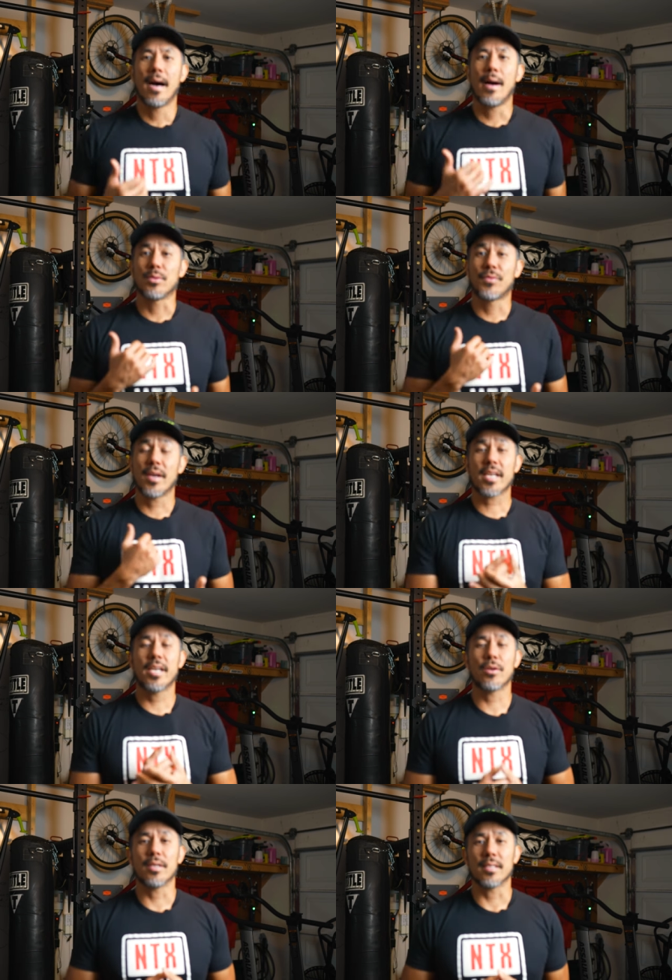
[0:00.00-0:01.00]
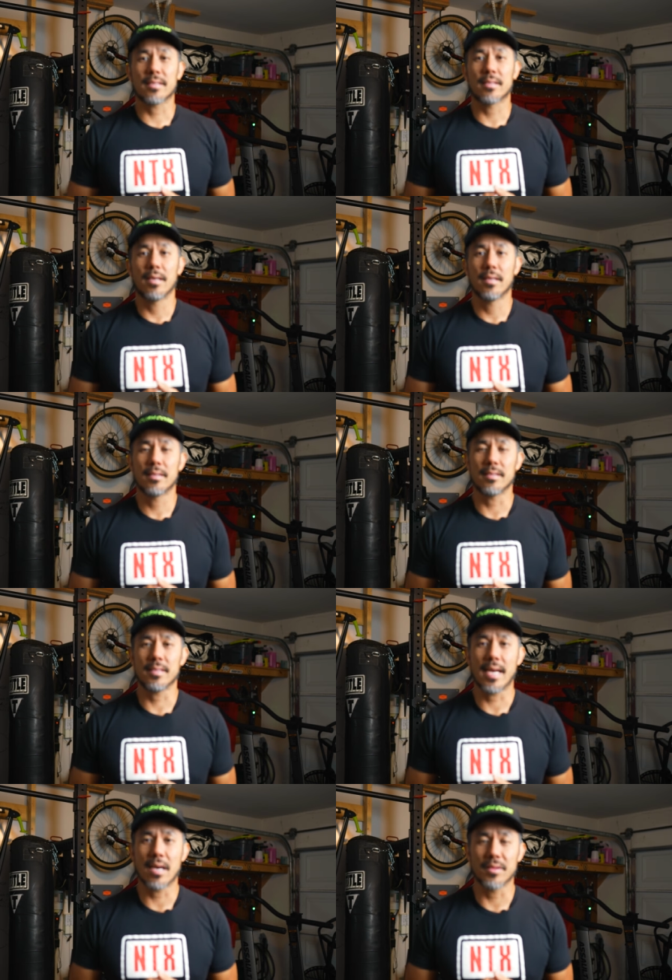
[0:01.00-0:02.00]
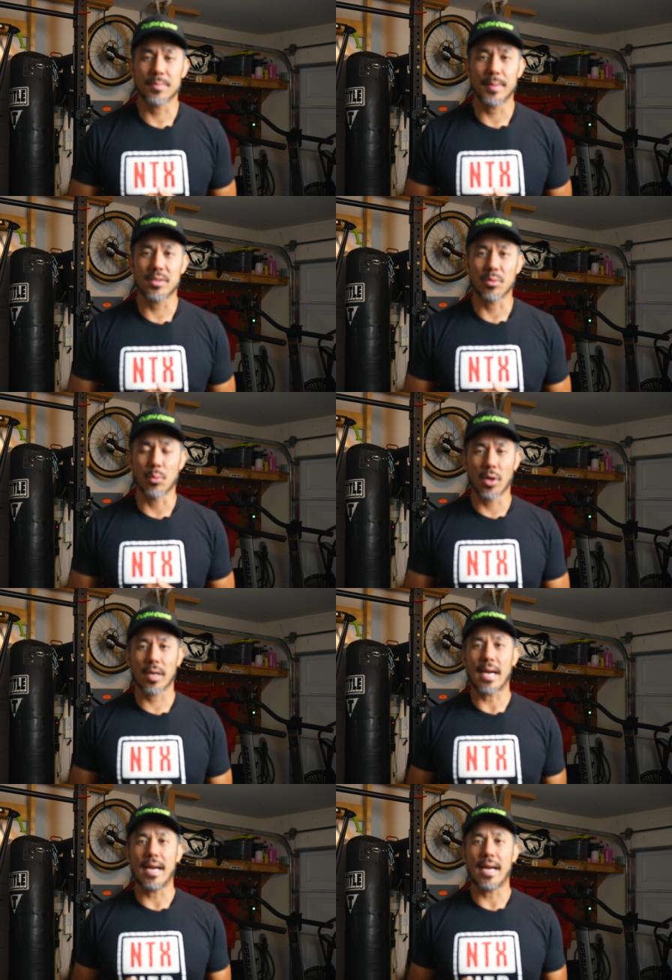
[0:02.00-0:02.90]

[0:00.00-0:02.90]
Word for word: I was very curious to see how this piece would work.